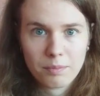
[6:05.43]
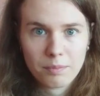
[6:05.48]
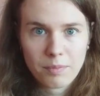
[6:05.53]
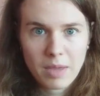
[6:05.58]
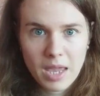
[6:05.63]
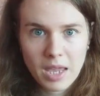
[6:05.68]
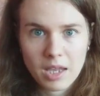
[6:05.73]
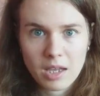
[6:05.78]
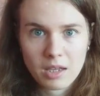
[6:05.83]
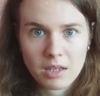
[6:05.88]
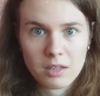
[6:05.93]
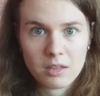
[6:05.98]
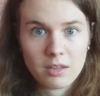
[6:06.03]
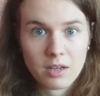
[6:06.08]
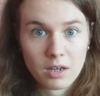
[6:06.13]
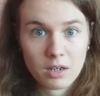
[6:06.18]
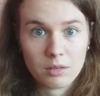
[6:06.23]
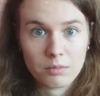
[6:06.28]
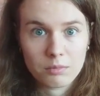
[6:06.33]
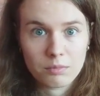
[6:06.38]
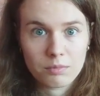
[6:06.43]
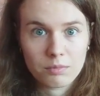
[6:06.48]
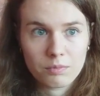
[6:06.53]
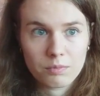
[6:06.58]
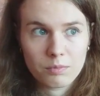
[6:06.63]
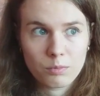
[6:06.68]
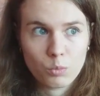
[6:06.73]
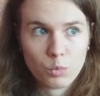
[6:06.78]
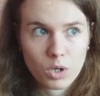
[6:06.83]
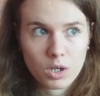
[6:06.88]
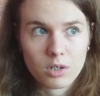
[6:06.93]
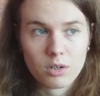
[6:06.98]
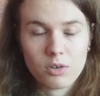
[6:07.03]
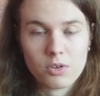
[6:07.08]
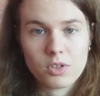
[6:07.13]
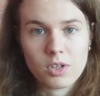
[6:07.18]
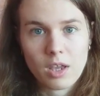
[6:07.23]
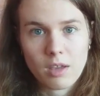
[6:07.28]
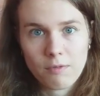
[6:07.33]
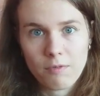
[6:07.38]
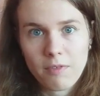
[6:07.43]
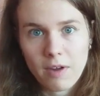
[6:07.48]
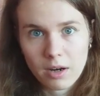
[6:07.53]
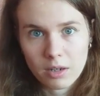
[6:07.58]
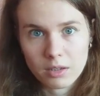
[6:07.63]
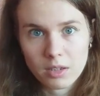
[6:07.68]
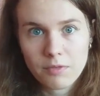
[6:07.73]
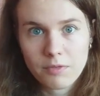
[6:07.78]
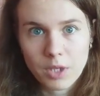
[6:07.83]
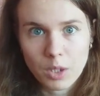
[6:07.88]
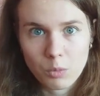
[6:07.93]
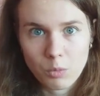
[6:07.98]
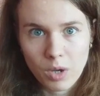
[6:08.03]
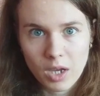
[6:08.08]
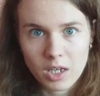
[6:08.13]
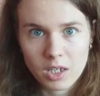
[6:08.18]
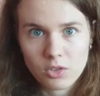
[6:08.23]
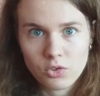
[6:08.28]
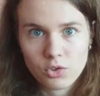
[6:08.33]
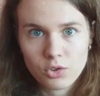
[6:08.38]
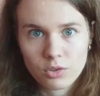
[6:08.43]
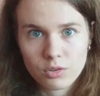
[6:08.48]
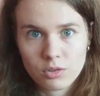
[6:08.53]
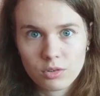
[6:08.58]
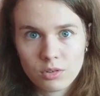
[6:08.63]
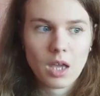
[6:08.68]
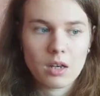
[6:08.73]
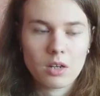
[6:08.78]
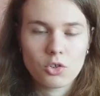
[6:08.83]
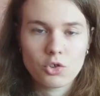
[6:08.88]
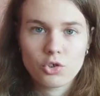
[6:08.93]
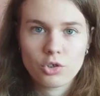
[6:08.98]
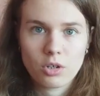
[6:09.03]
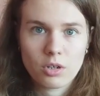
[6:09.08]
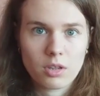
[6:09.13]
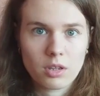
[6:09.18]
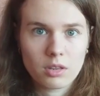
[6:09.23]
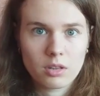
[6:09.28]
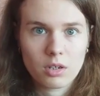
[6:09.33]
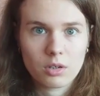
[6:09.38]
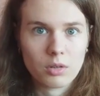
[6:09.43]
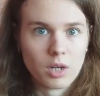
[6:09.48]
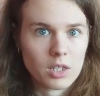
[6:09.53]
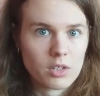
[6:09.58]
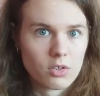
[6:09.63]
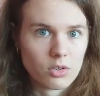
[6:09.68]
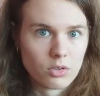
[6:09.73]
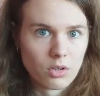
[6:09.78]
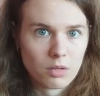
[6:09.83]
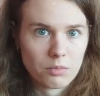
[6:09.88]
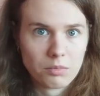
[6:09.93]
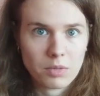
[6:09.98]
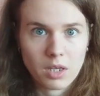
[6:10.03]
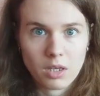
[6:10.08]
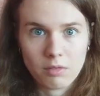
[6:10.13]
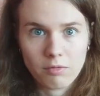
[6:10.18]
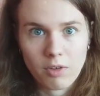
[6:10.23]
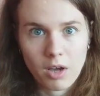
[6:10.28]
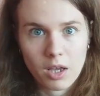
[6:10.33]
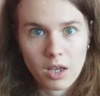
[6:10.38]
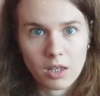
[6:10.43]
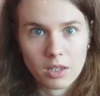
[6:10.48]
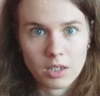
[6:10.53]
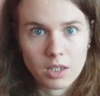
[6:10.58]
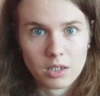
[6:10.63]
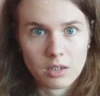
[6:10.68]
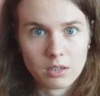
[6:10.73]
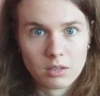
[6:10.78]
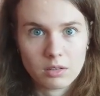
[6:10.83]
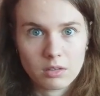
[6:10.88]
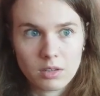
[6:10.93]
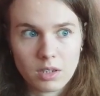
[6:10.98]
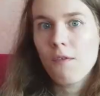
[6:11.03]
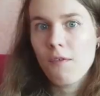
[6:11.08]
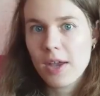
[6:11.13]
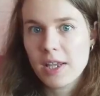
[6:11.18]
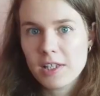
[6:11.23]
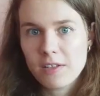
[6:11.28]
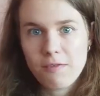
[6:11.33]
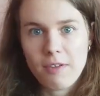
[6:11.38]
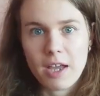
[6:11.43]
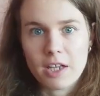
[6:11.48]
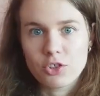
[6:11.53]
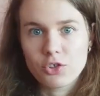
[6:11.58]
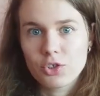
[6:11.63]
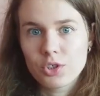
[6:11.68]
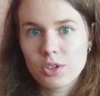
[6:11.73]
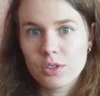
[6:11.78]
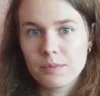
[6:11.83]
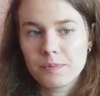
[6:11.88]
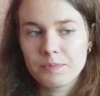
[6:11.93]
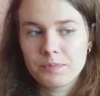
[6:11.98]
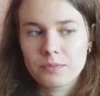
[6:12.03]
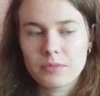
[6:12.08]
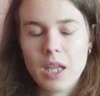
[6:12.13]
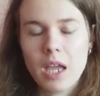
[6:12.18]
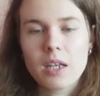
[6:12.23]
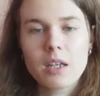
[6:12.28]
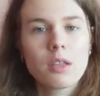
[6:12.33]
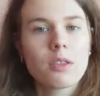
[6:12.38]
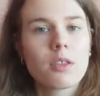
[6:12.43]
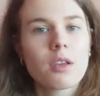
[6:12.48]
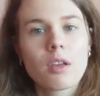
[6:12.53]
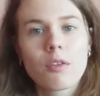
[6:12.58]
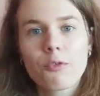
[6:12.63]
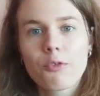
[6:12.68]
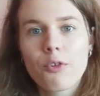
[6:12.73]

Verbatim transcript: pay their workers a fair living wage and ensure that their rights are not being violated. Fast fashion, anything